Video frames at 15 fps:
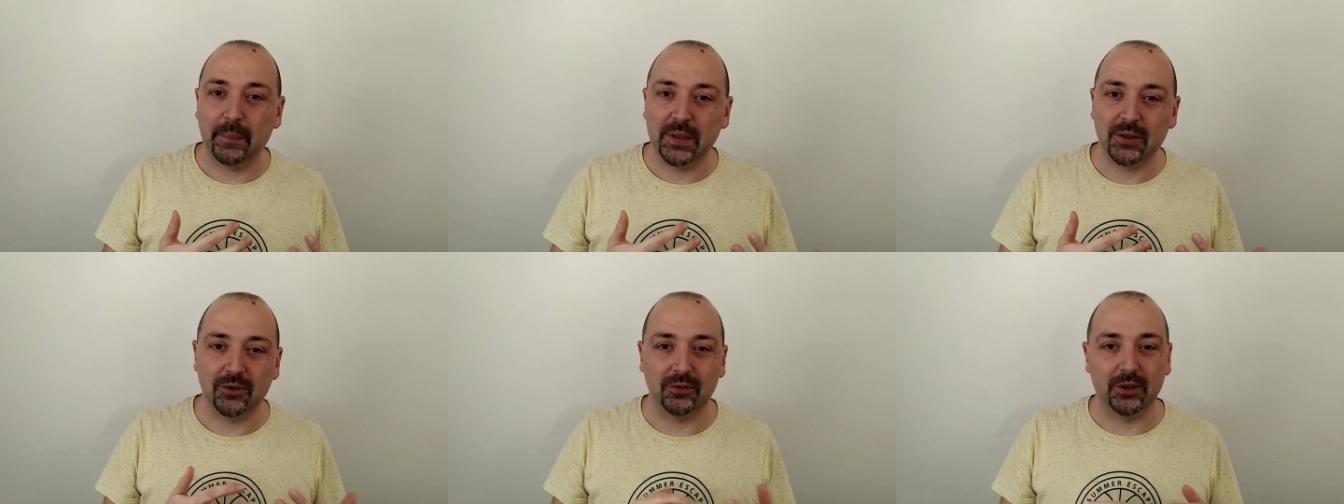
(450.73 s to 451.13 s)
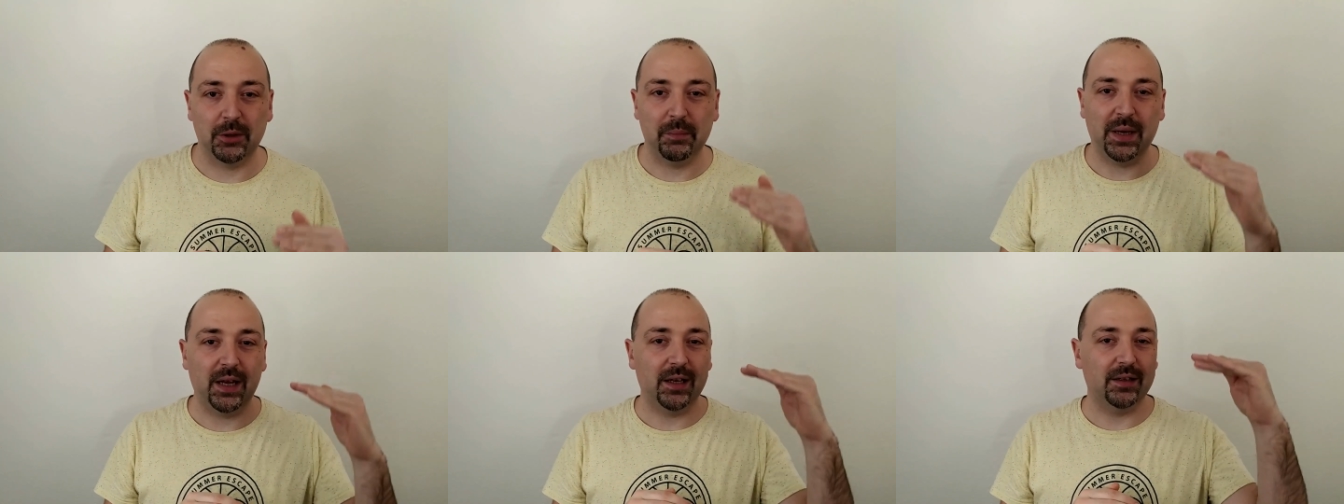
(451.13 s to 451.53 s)
So the
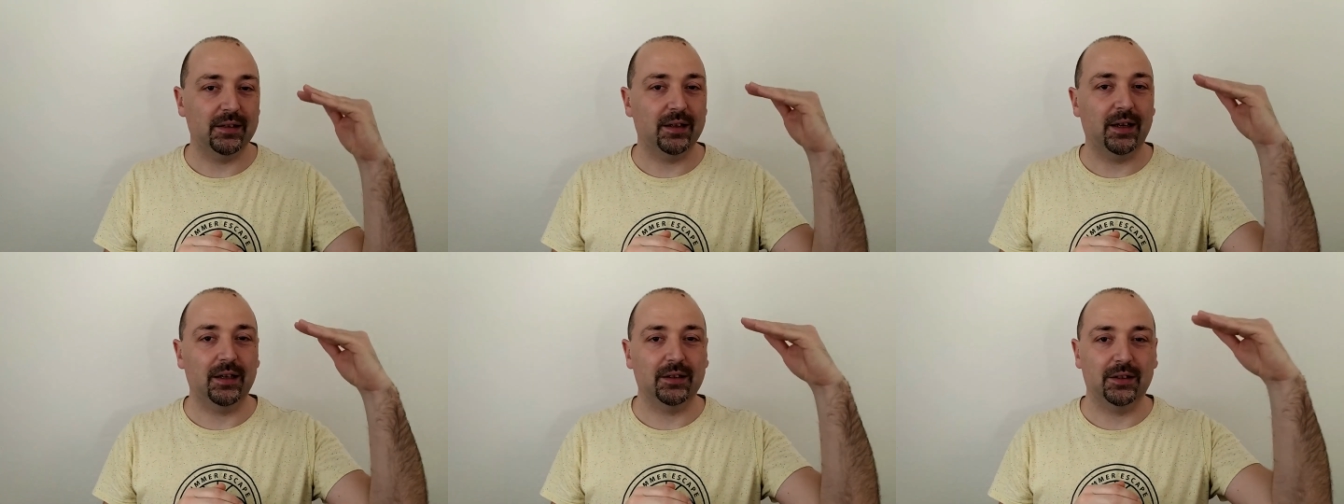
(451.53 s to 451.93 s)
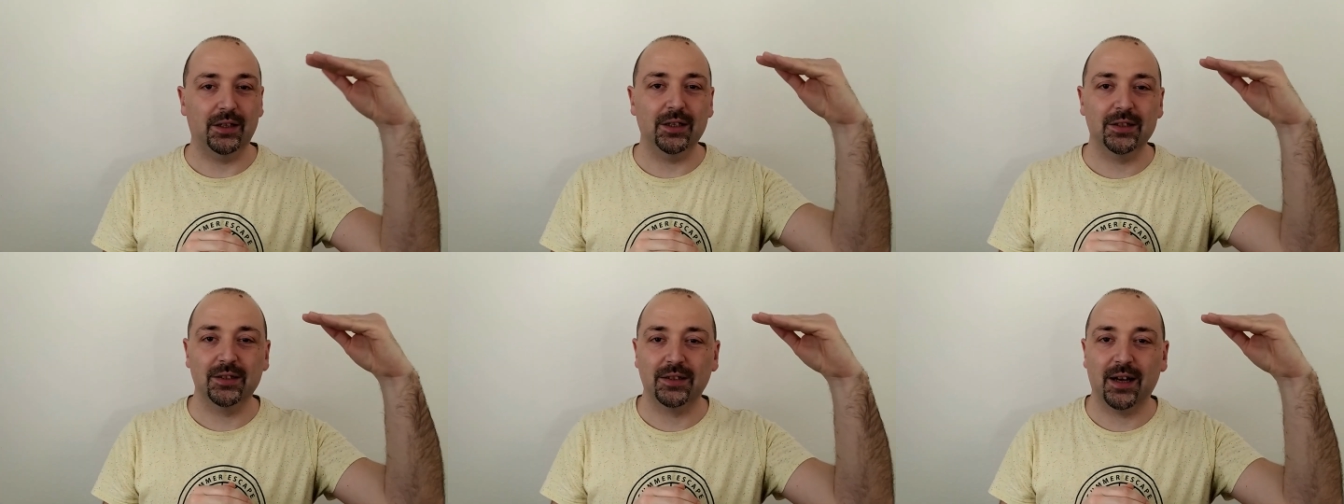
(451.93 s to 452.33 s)
male take
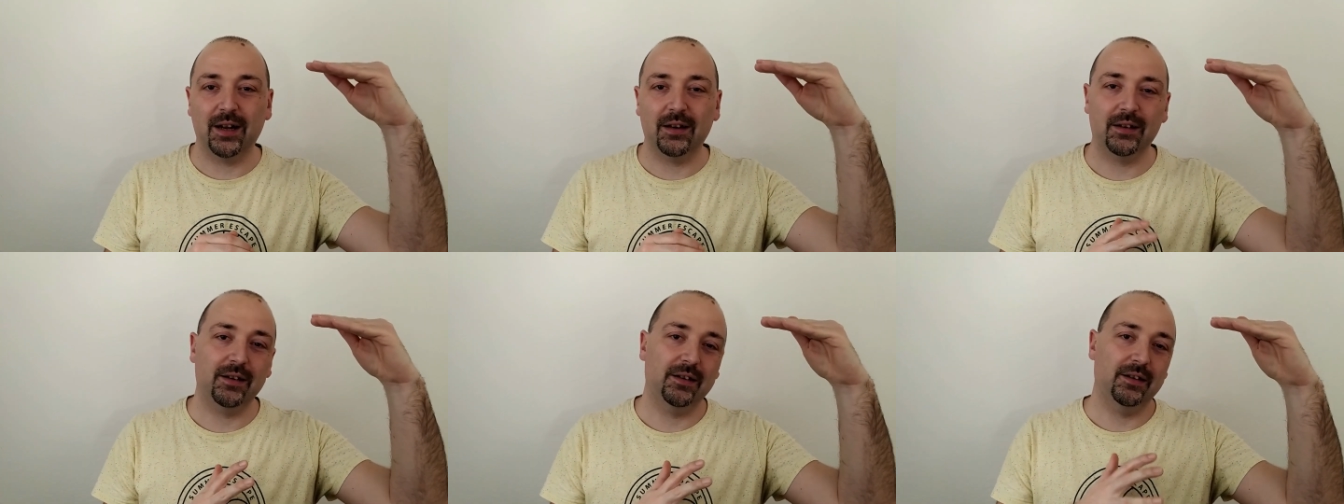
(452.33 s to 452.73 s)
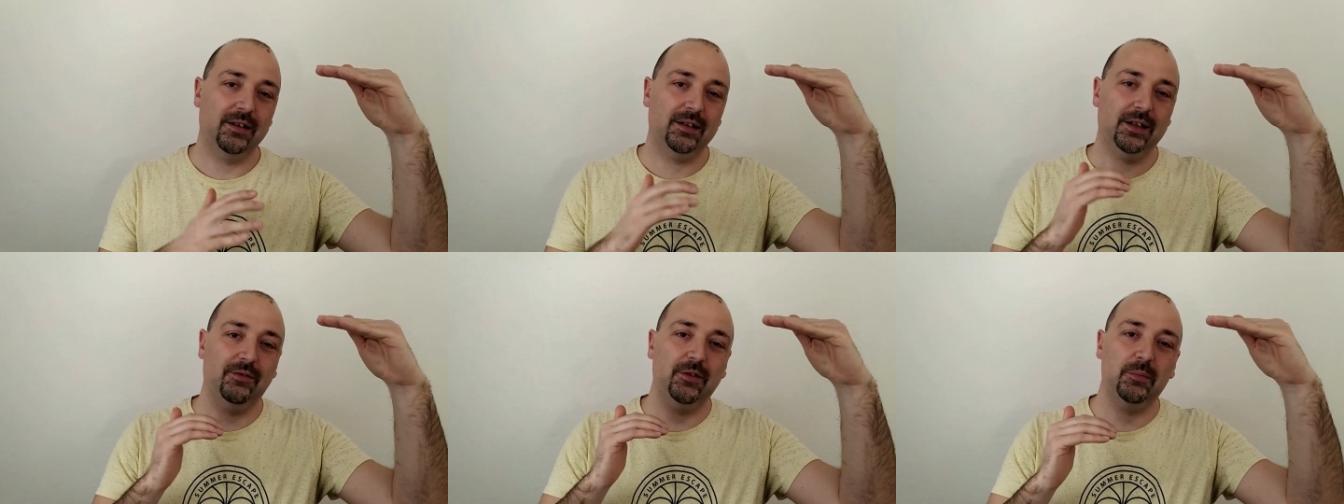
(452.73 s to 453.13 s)
this salary and
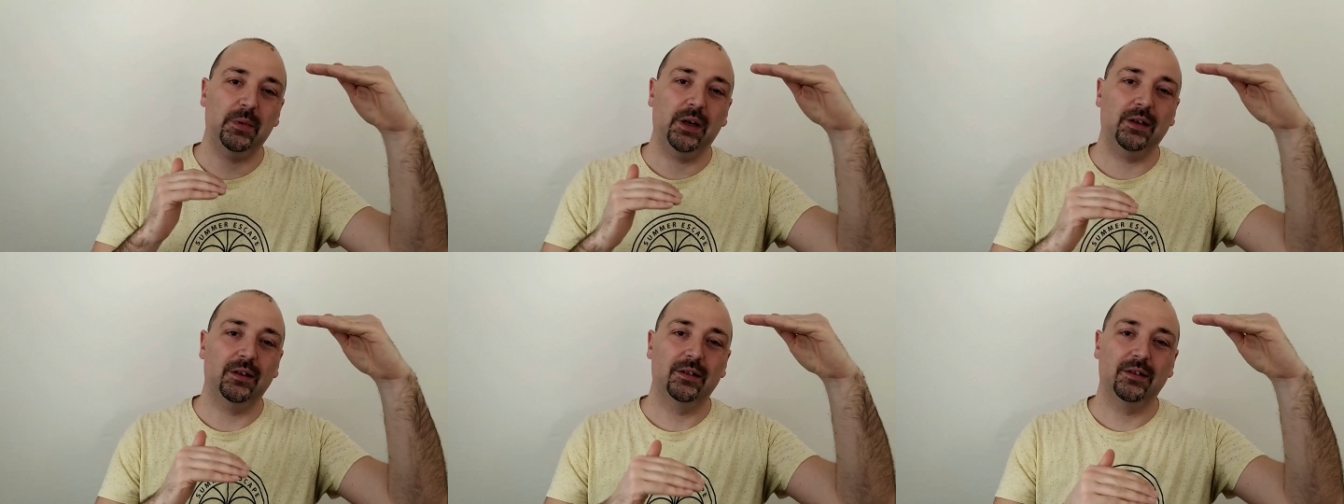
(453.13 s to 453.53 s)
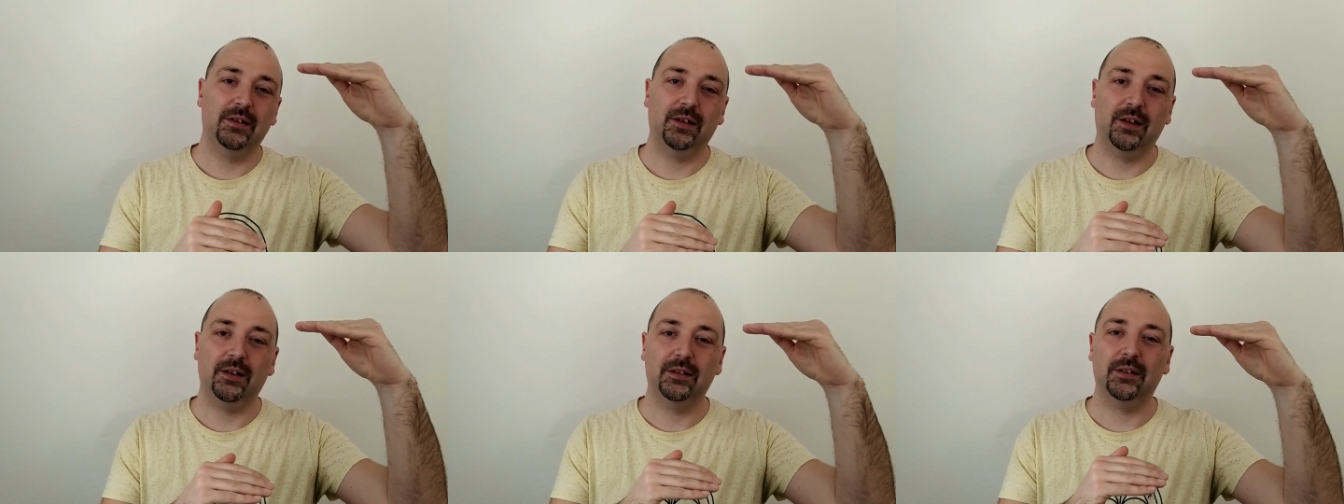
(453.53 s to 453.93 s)
the female
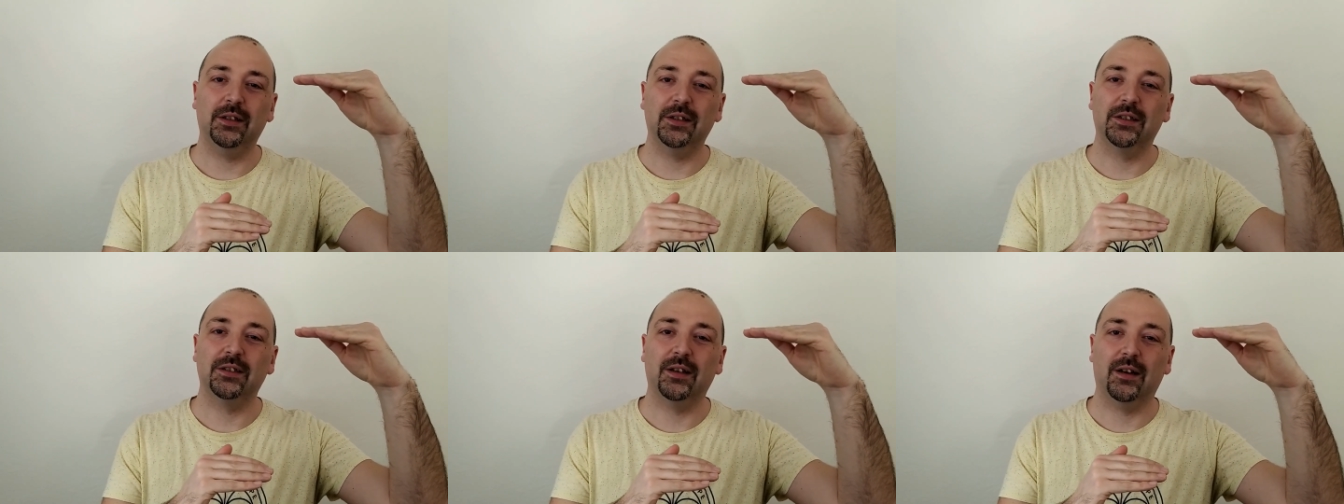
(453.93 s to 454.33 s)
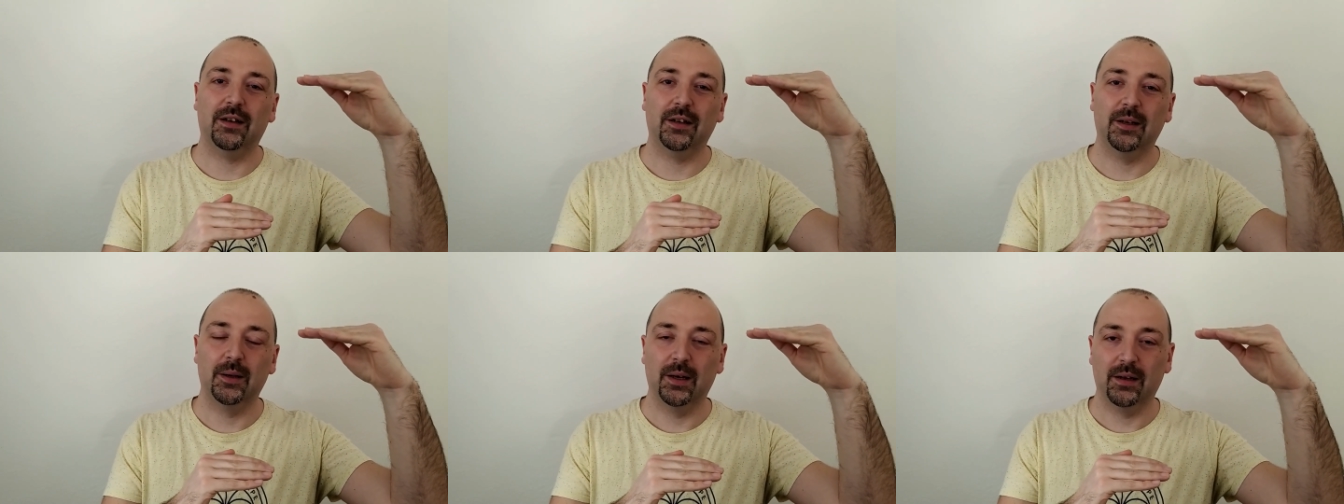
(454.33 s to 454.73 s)
take this salary,
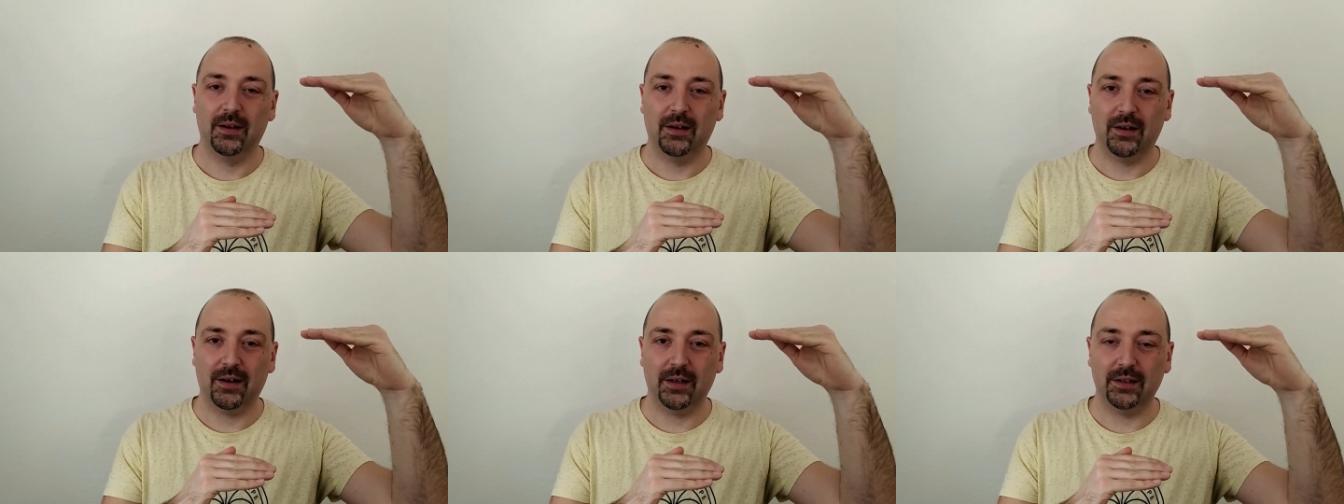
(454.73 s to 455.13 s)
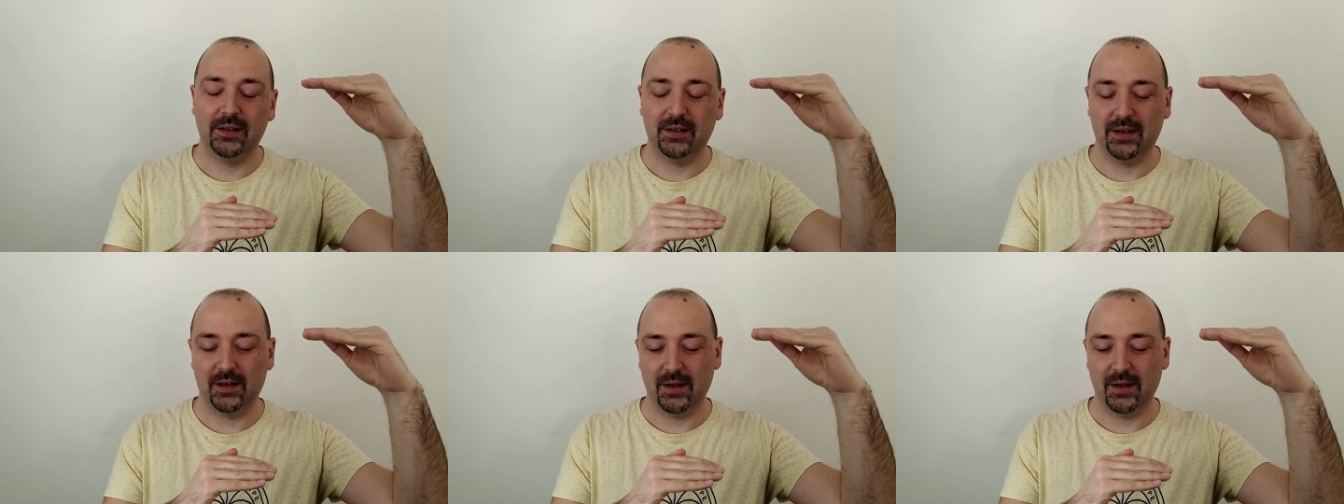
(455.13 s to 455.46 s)
right?